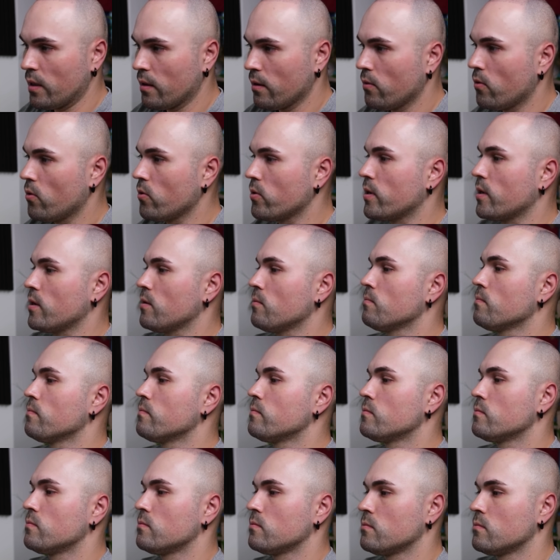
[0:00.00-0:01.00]
Okay,
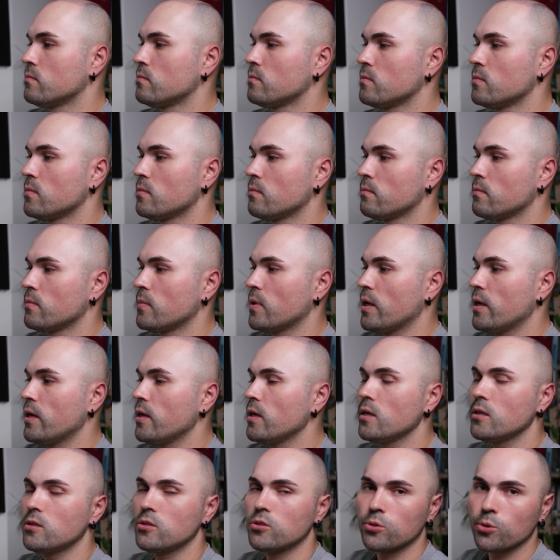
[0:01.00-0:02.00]

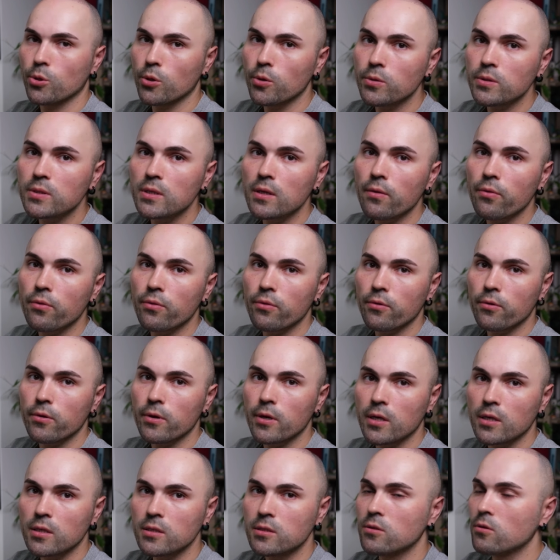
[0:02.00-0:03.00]
it shows a
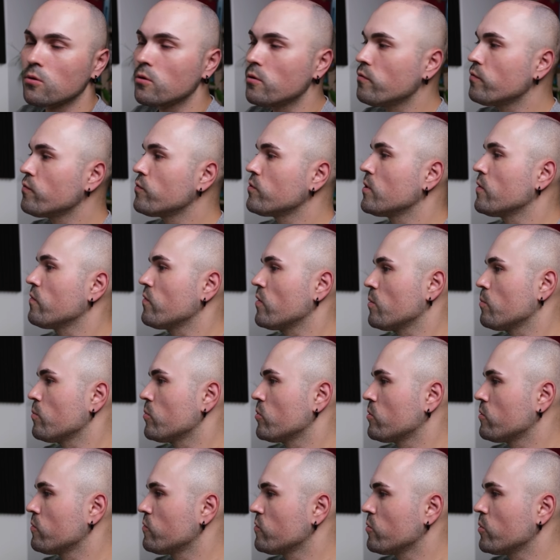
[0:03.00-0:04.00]
30th of
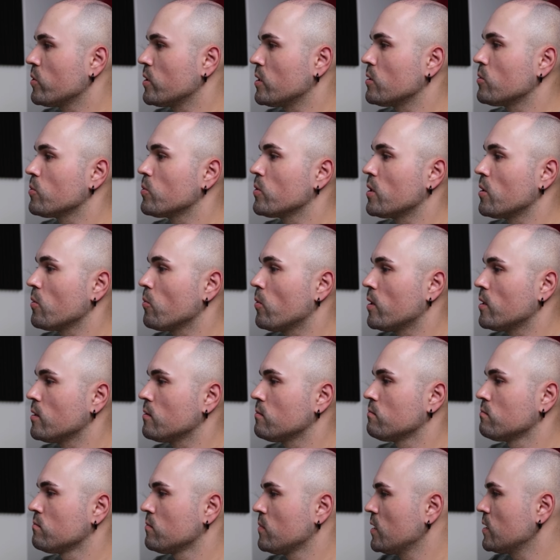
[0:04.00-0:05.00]
November of 2021,
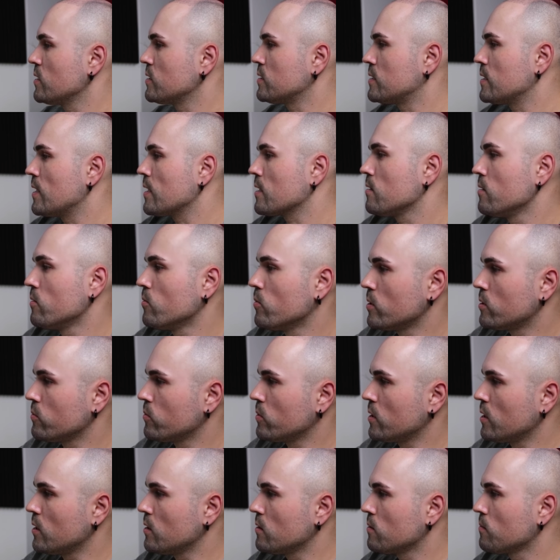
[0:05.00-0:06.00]
exactly what
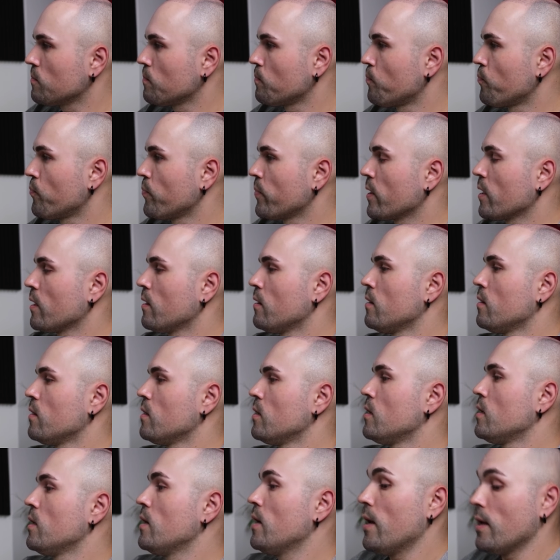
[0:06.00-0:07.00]
we need.
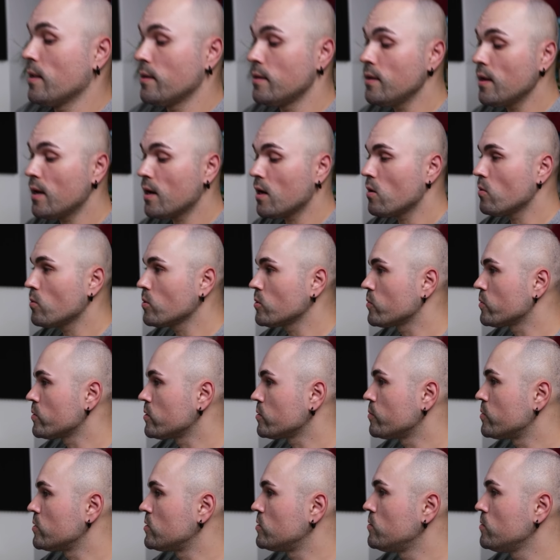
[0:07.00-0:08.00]
And now what we'll
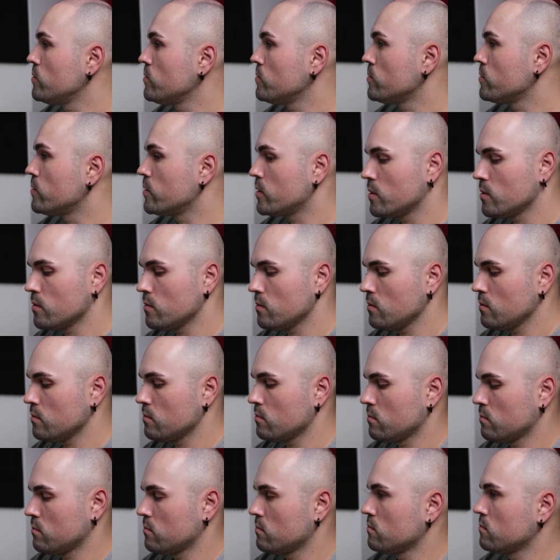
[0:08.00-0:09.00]
be doing,
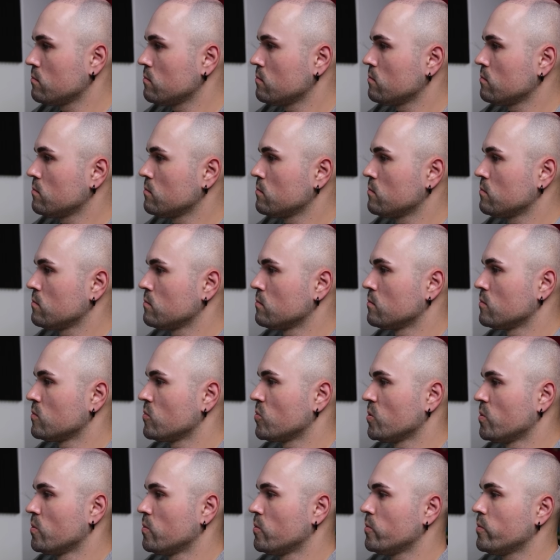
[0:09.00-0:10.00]

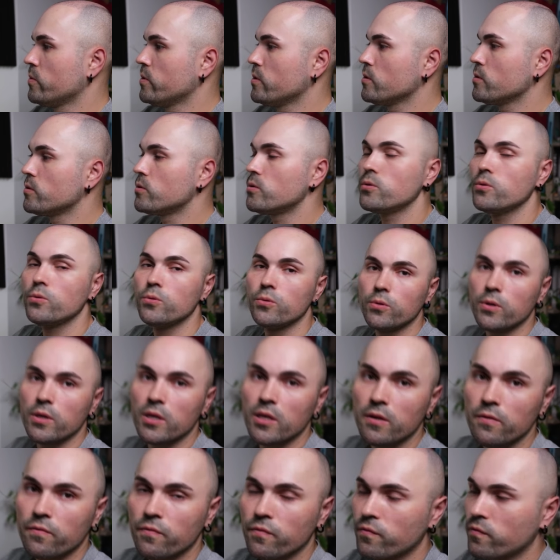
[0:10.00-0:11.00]
we'll do
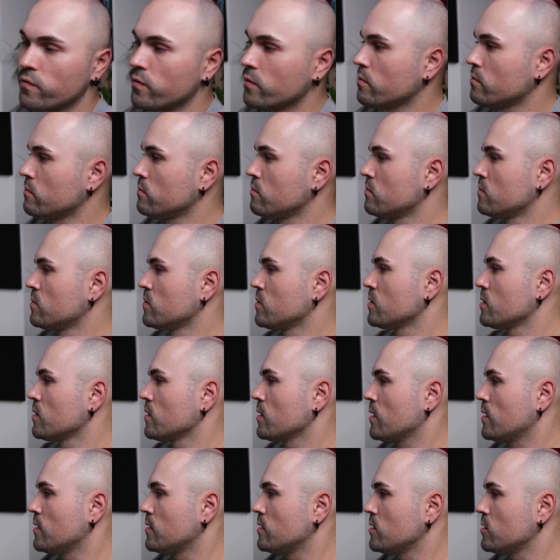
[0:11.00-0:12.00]
if
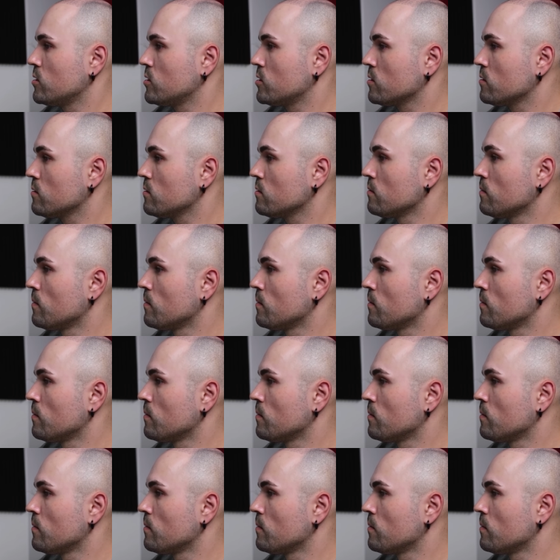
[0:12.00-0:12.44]
condition.